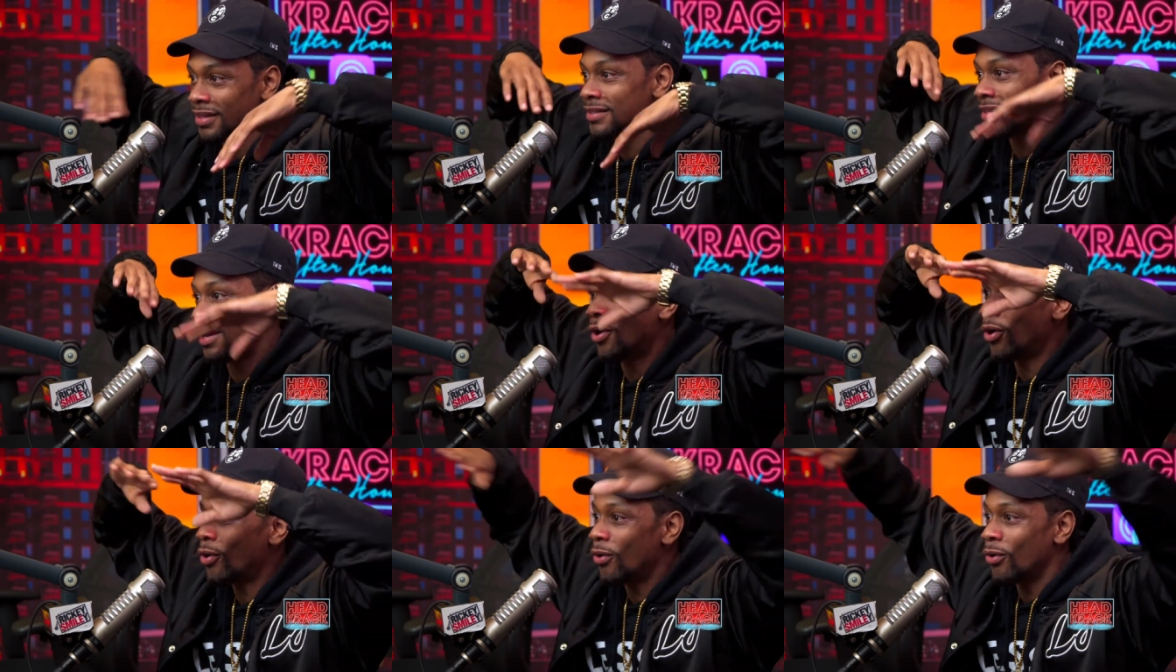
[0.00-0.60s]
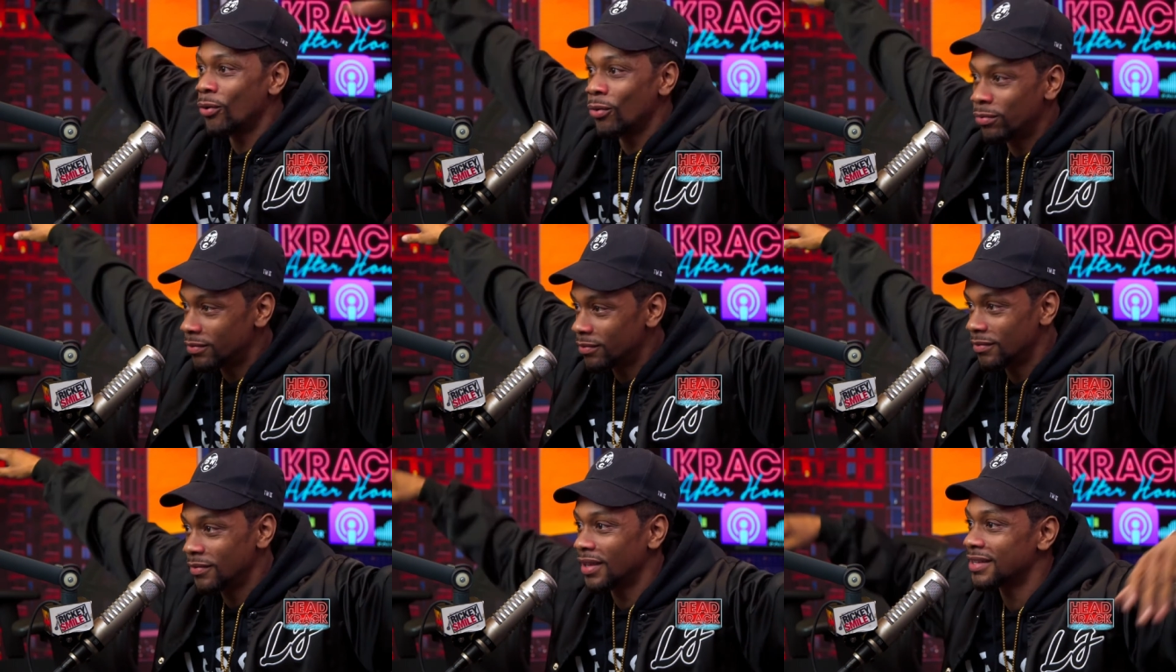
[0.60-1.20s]
It's a whole.
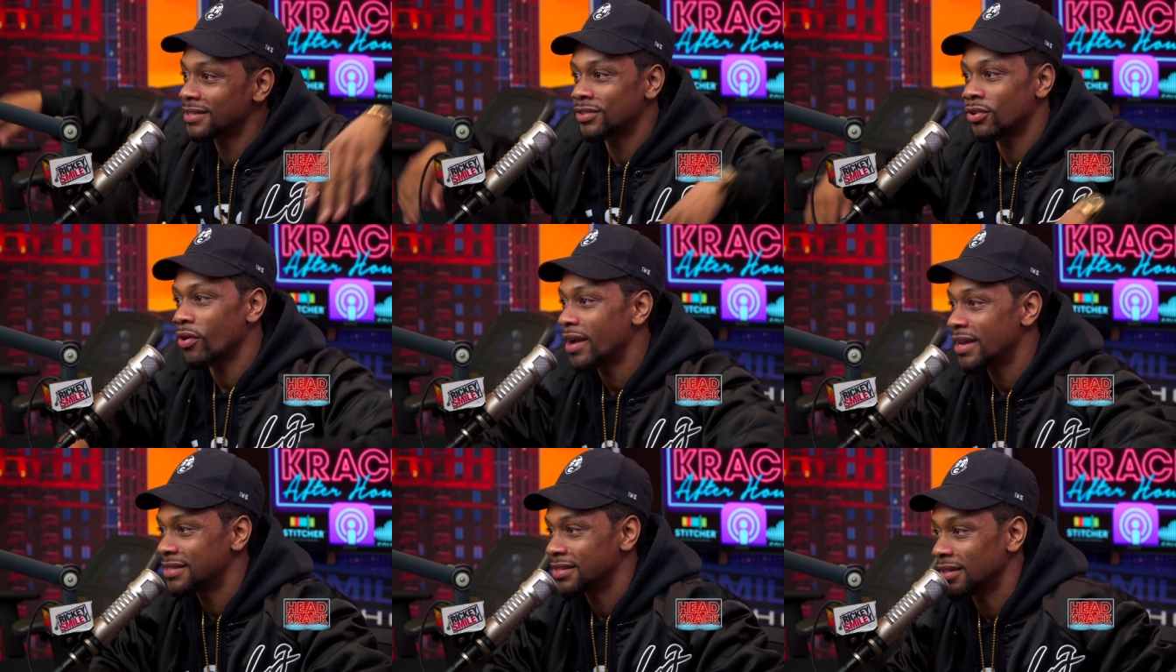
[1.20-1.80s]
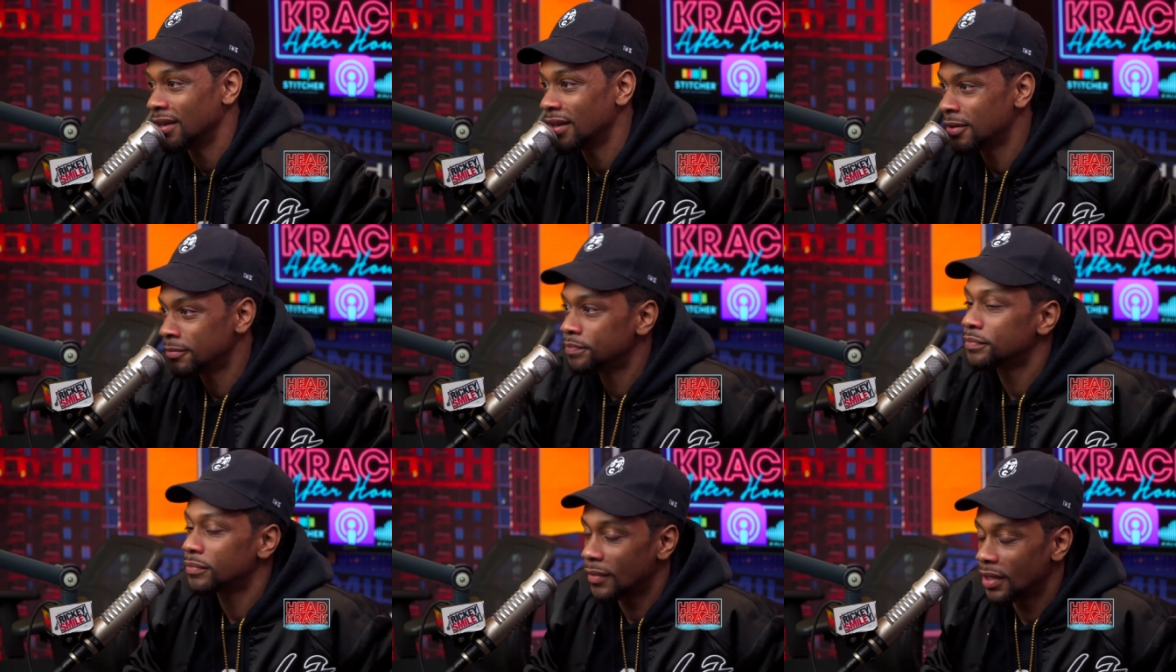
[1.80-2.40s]
it's, it's it's crazy. It's
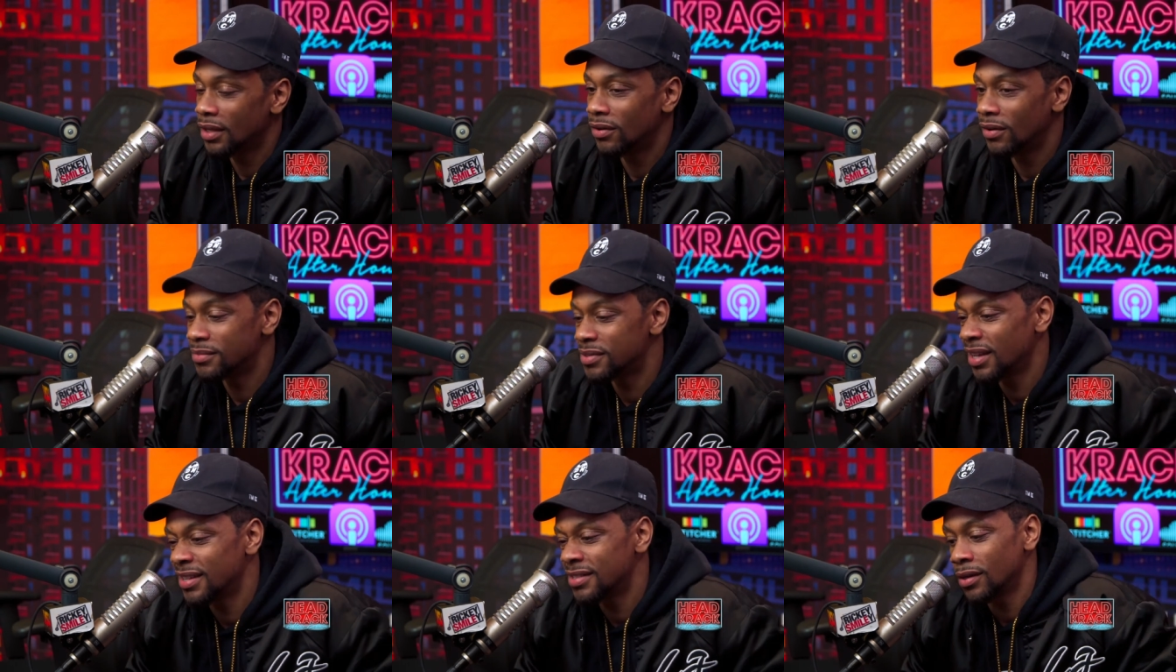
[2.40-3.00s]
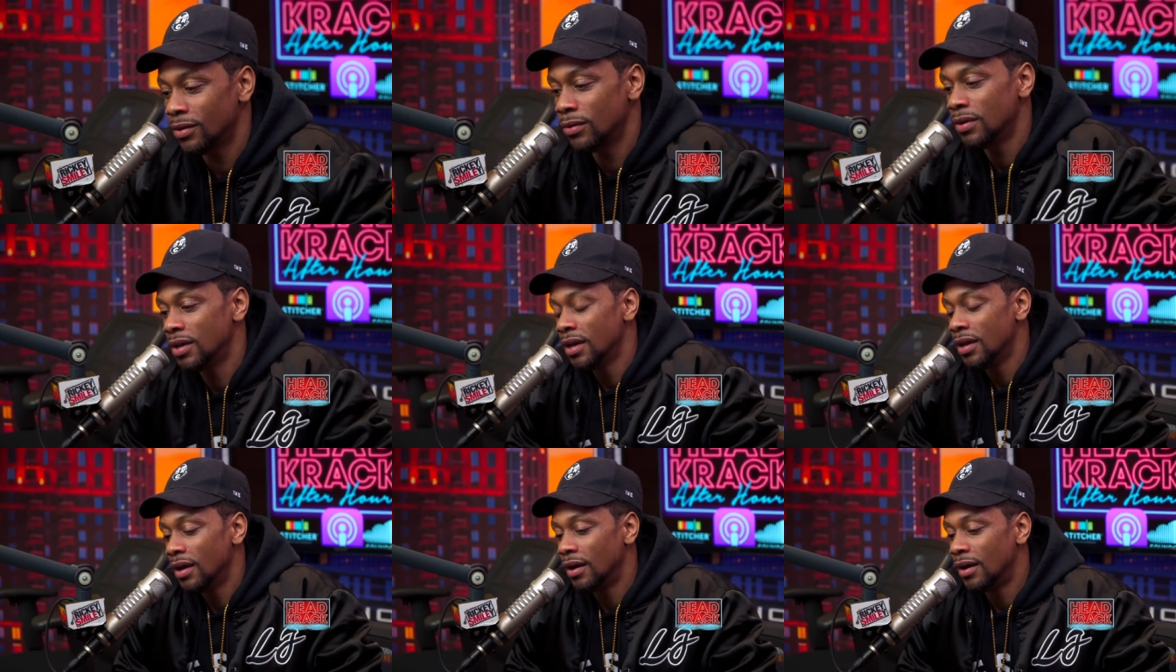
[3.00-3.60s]
absurd, man. You know what I'm saying? So,
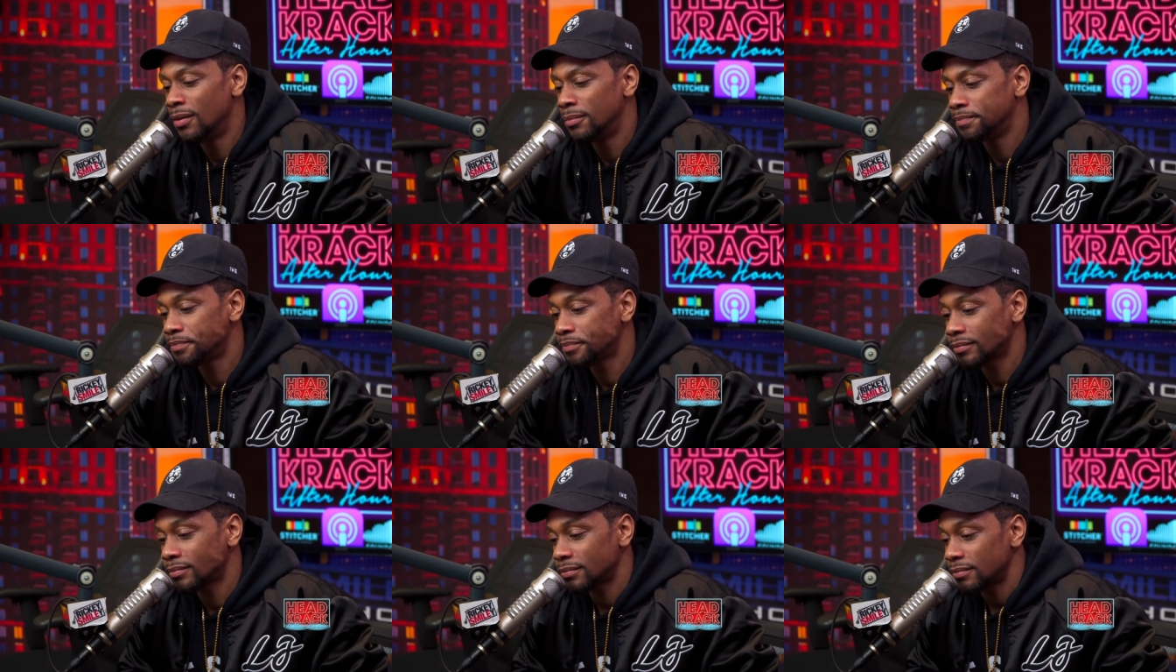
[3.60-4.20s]
um,